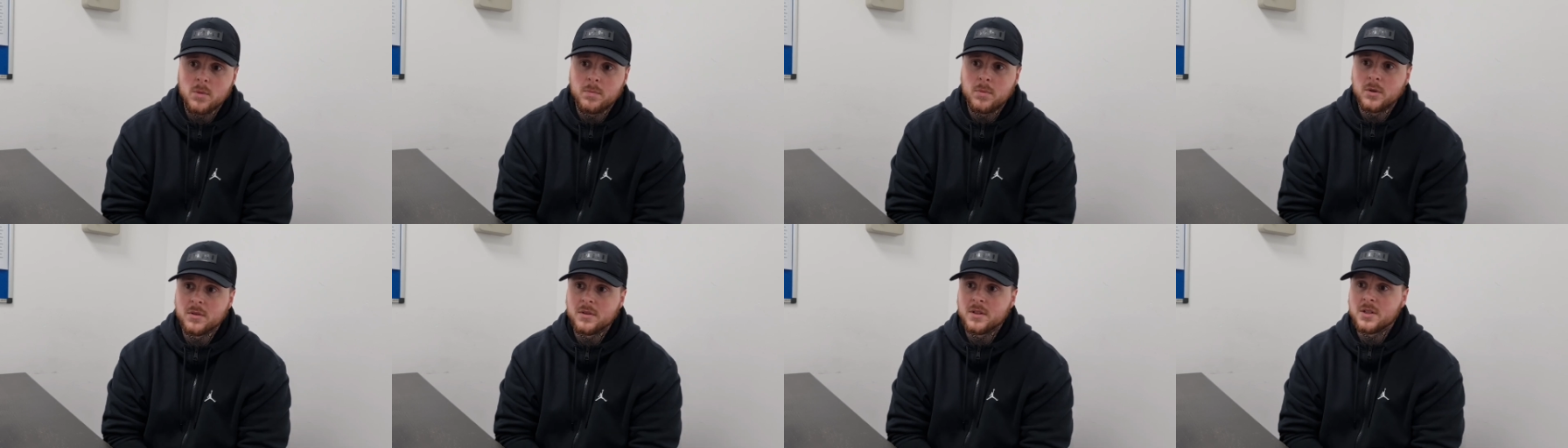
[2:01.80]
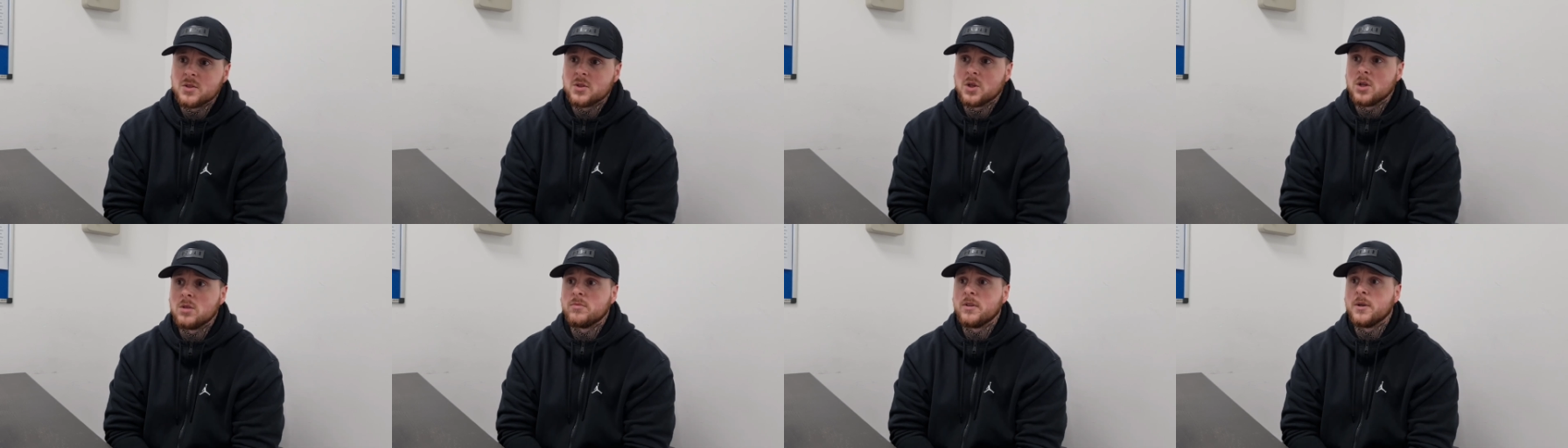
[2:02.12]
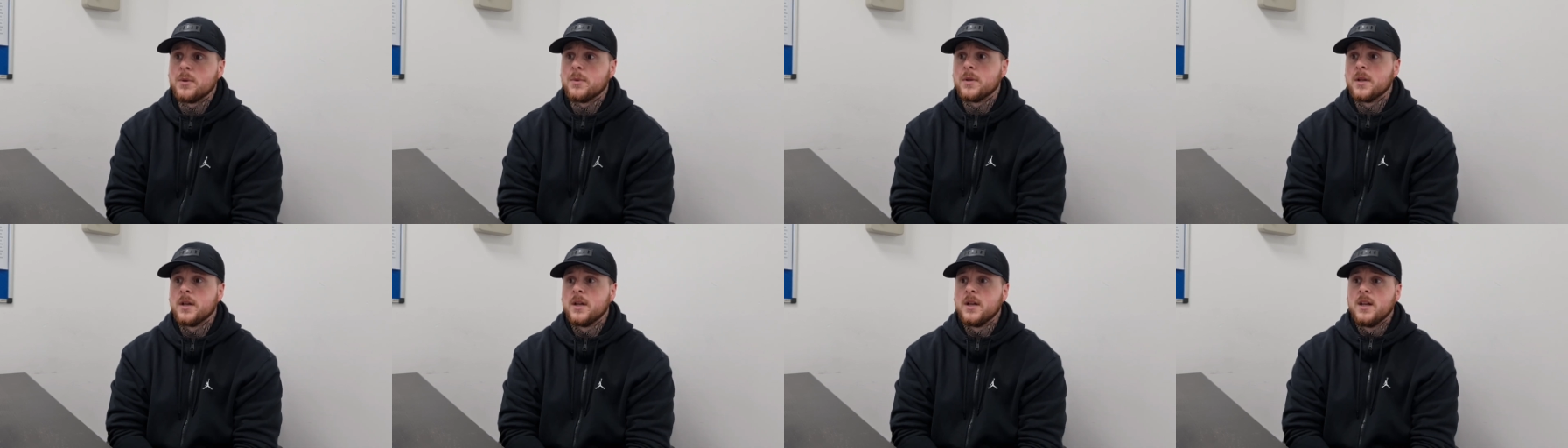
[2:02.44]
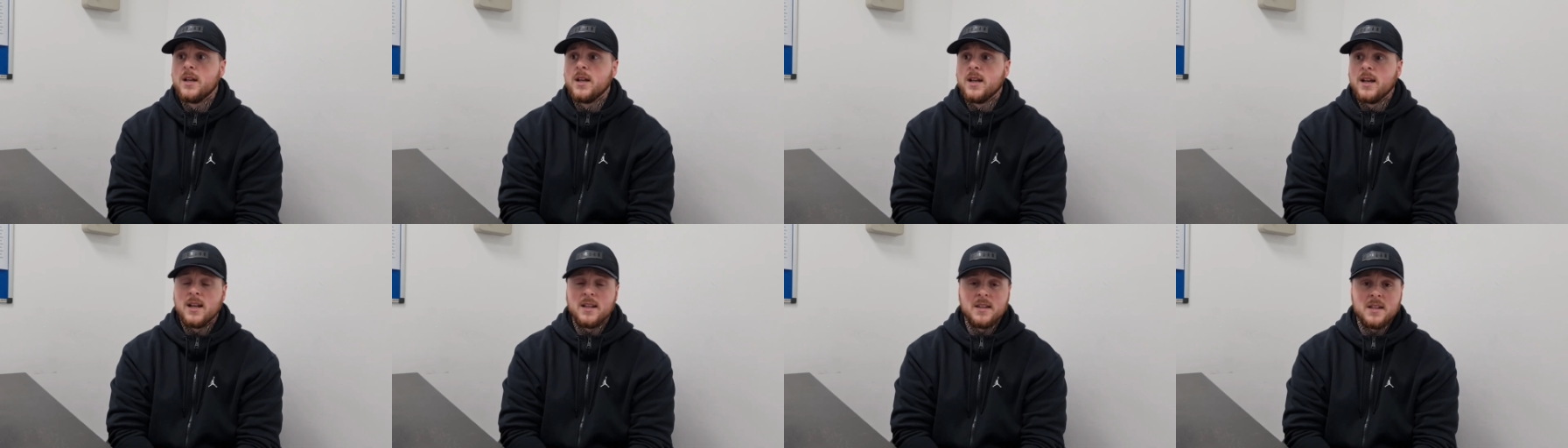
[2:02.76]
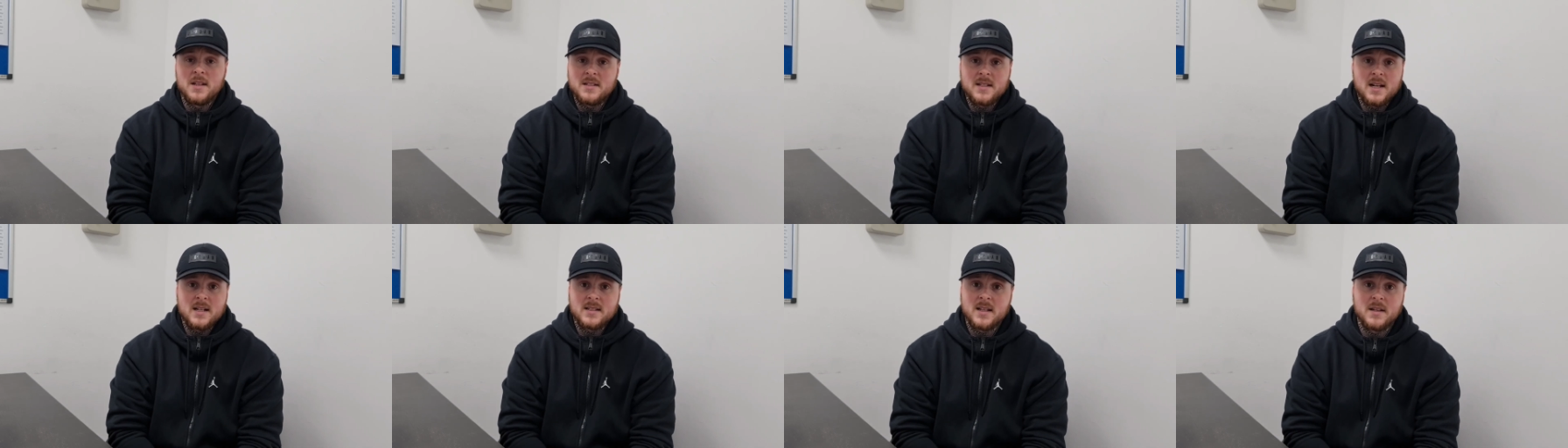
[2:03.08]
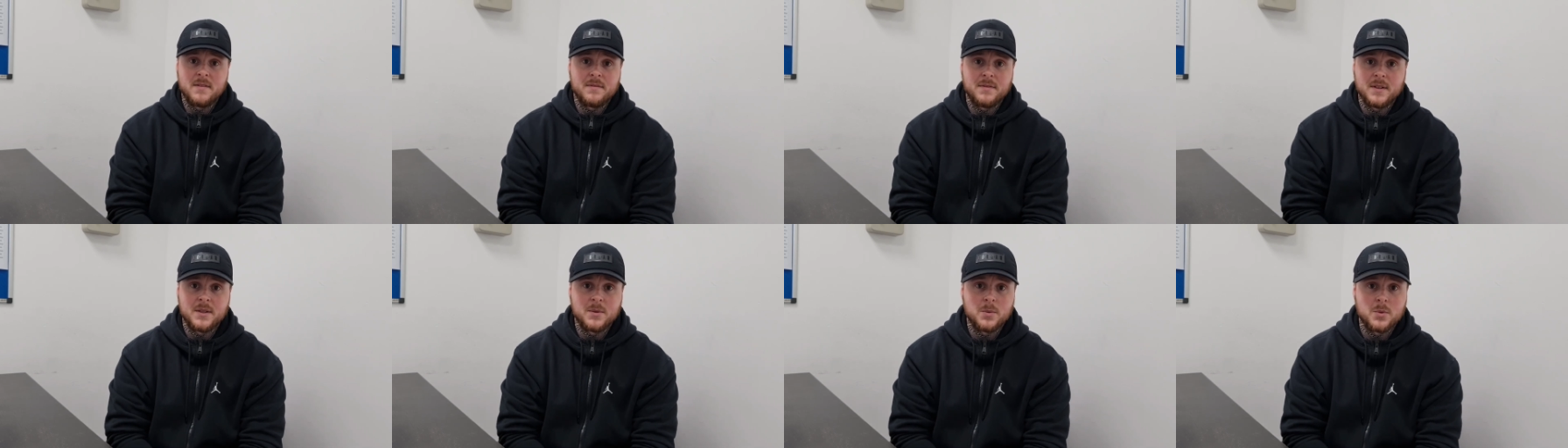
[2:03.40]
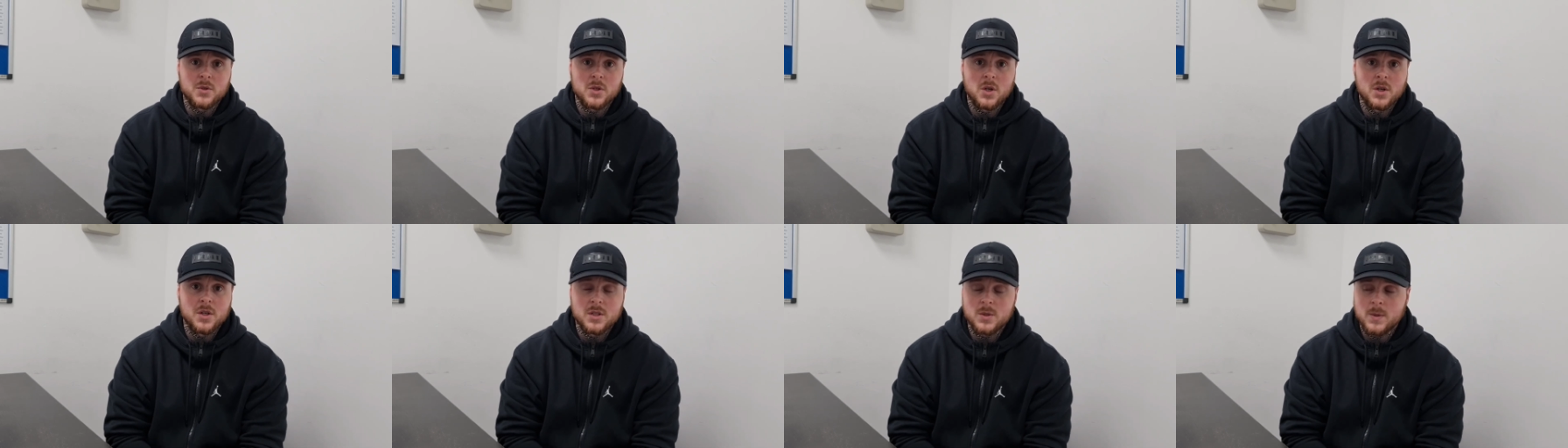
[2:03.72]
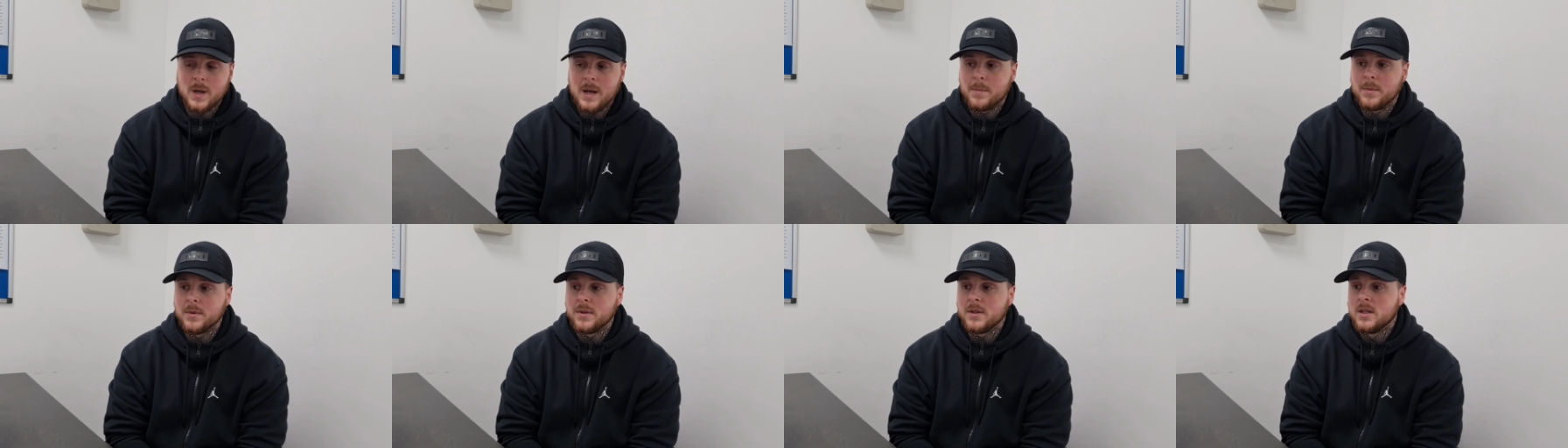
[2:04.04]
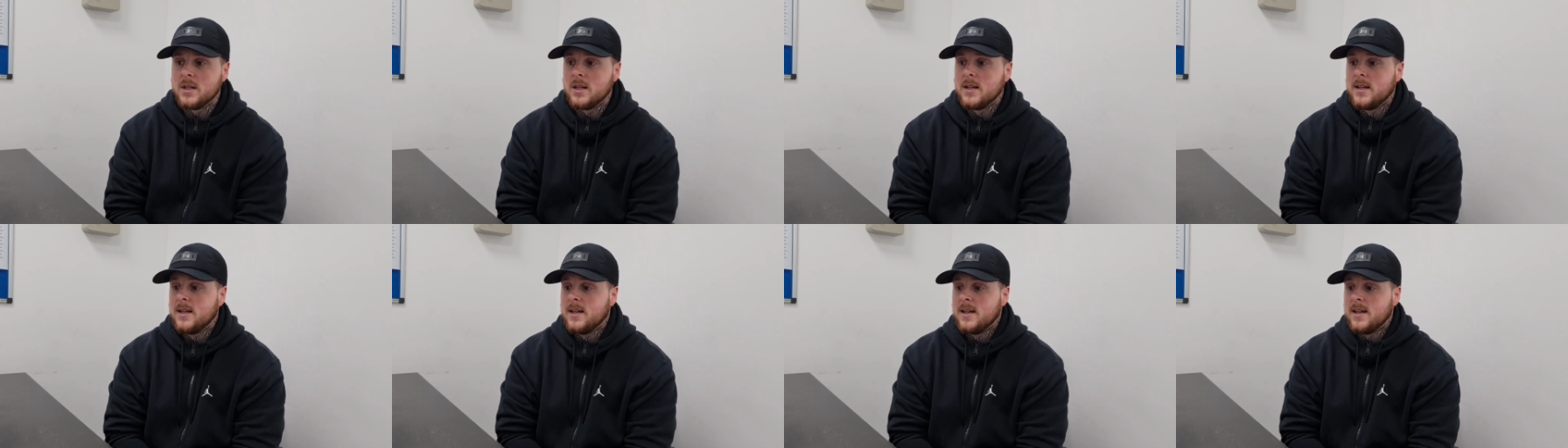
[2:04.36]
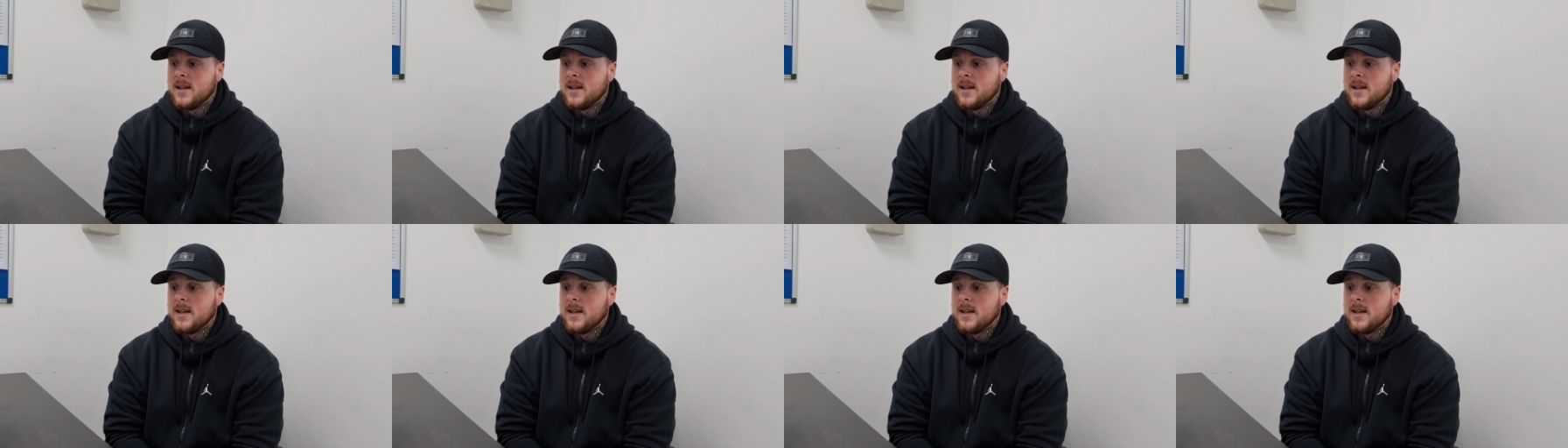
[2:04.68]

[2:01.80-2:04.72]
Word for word: mile point this time around, and the exact same thing was starting to happen.